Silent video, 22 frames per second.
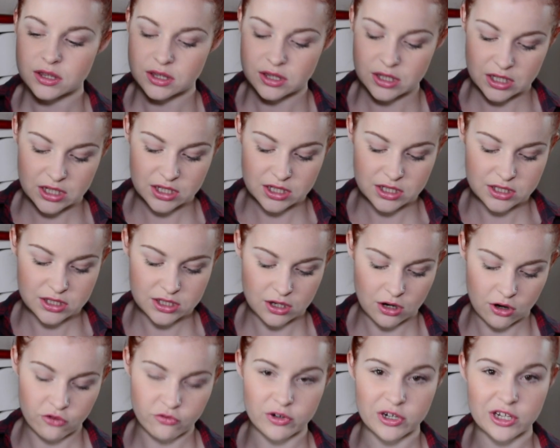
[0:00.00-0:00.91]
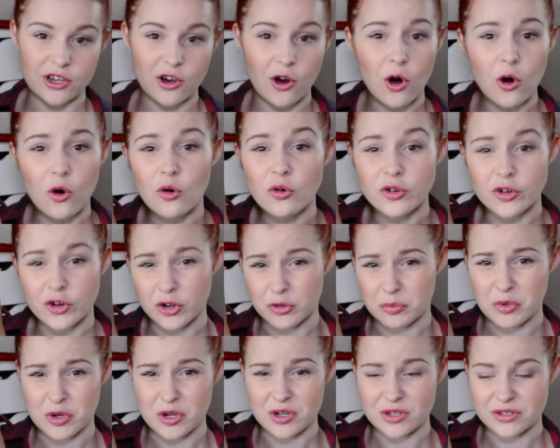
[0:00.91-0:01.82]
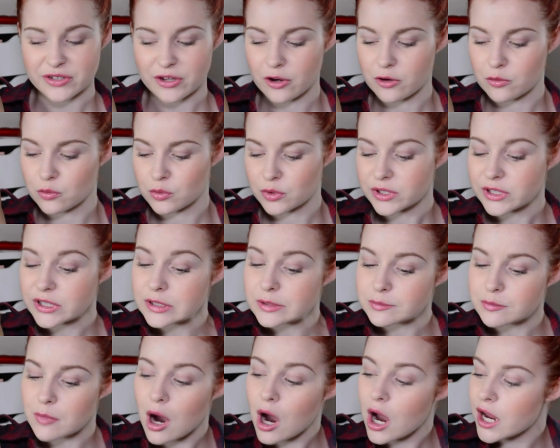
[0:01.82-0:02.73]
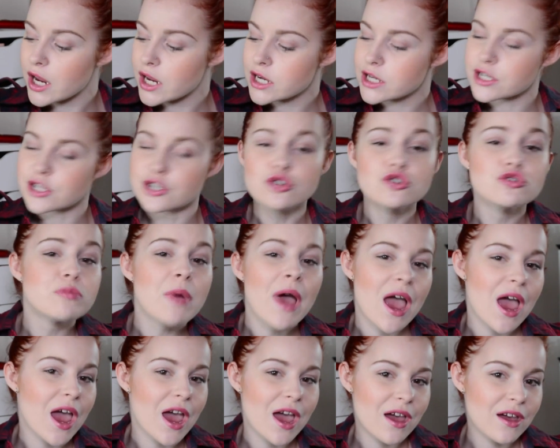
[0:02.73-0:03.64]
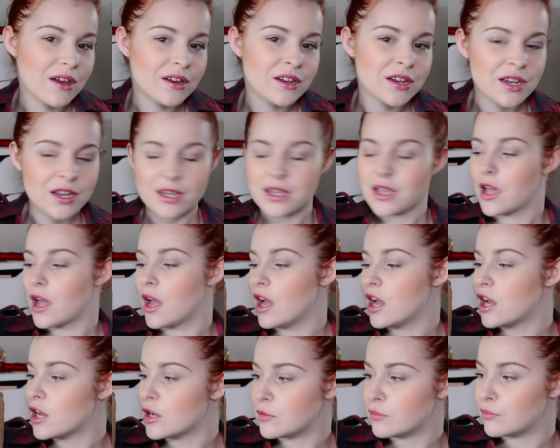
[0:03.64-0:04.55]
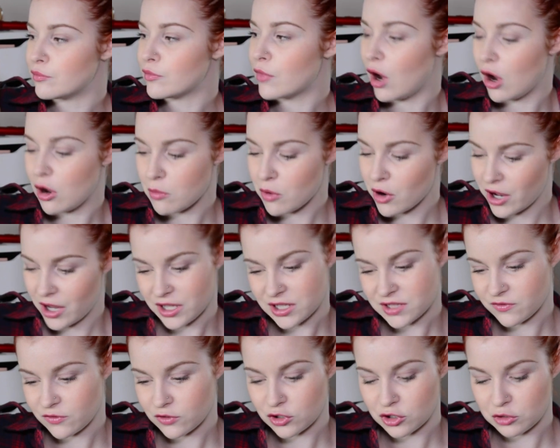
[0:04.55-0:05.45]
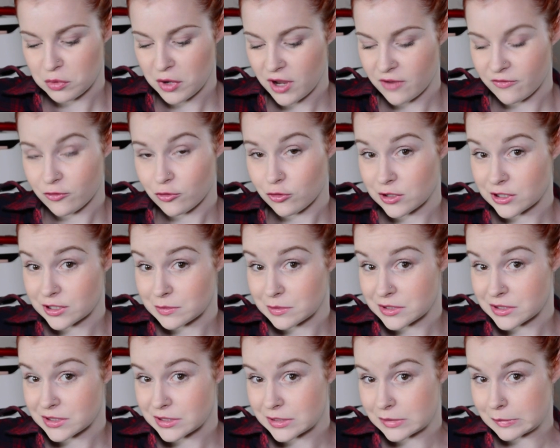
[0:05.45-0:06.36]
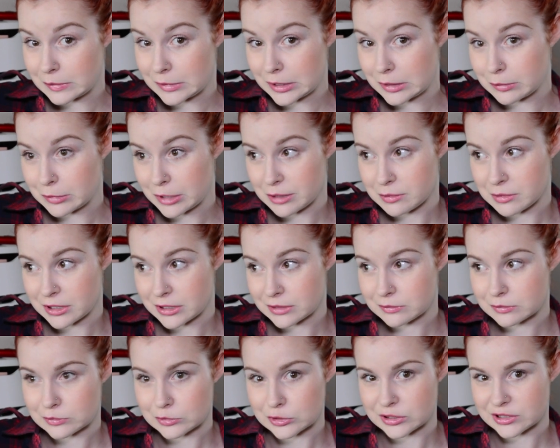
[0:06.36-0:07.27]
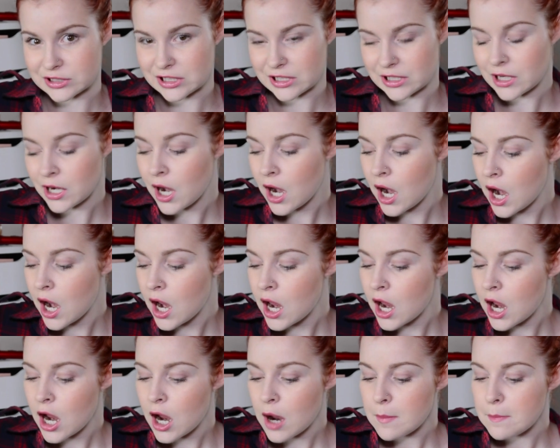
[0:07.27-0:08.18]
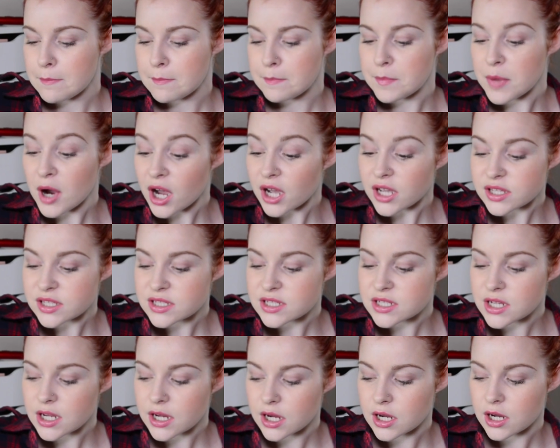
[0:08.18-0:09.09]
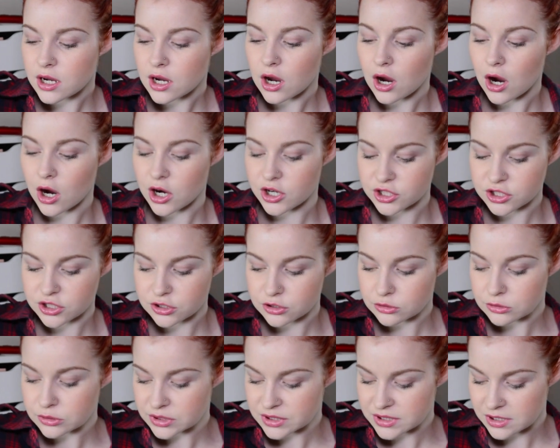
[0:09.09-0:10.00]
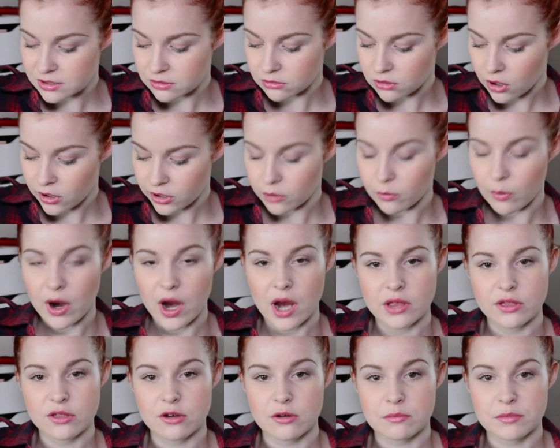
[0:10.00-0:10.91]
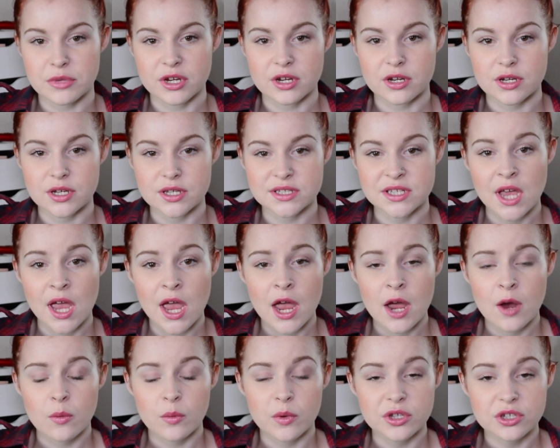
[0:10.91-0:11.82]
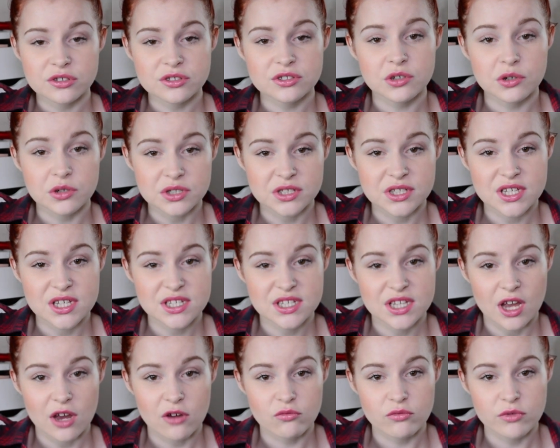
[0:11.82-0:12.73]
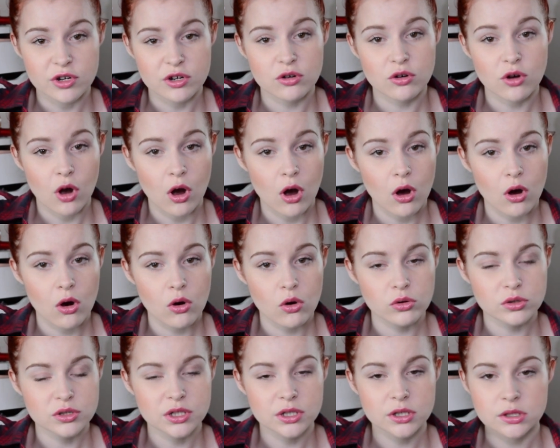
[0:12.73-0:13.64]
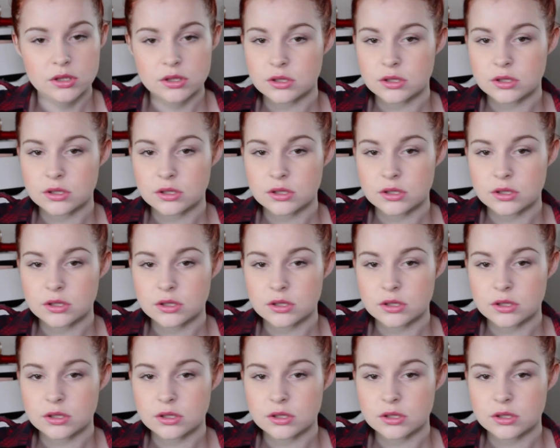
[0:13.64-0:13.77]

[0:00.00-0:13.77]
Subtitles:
These are really old Ugg boots. I wouldn't mind a new pair. I might ask for a new pair for Christmas or something, maybe. We'll see. But I do still like wearing them because when your tootsies get real cold,